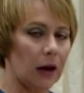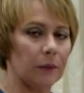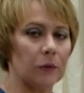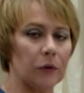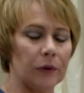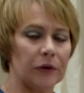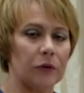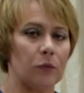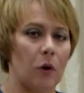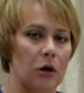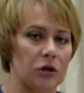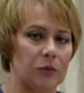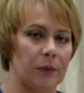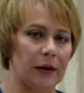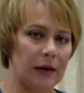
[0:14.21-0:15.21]
I'm going to
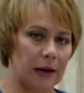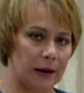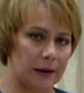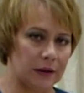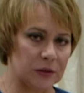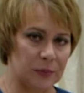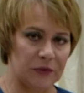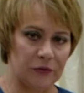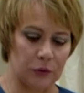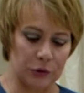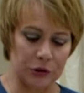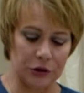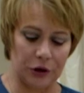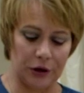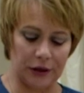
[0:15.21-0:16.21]
wash my hands
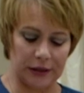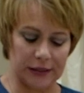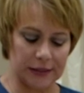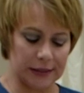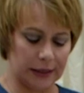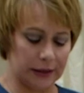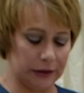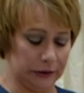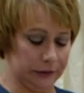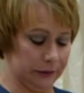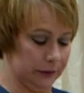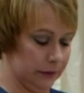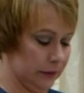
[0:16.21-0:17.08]
before starting the skill.